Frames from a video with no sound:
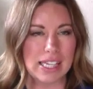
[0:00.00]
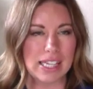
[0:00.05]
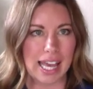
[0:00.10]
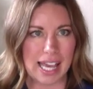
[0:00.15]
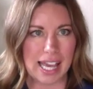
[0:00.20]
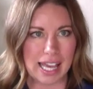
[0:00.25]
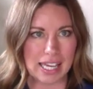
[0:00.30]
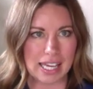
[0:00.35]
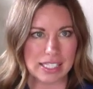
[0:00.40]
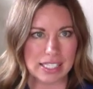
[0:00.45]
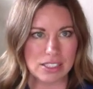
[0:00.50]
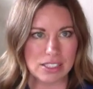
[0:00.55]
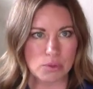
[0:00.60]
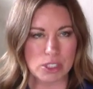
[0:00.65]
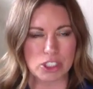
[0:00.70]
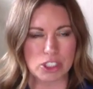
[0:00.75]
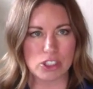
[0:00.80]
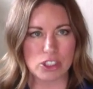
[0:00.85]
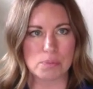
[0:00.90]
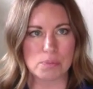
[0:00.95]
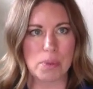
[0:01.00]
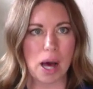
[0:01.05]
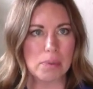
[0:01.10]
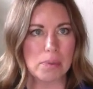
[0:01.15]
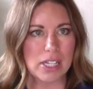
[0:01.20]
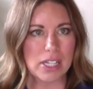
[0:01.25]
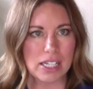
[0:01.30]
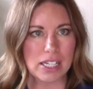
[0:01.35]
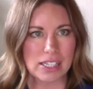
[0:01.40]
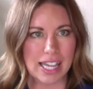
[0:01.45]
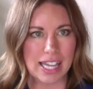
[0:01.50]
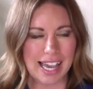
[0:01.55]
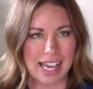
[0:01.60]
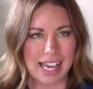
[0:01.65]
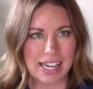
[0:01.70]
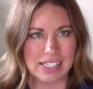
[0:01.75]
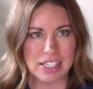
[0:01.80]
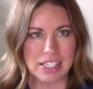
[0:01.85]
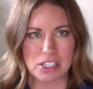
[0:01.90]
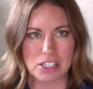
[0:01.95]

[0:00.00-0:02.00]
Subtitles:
land, which is public land.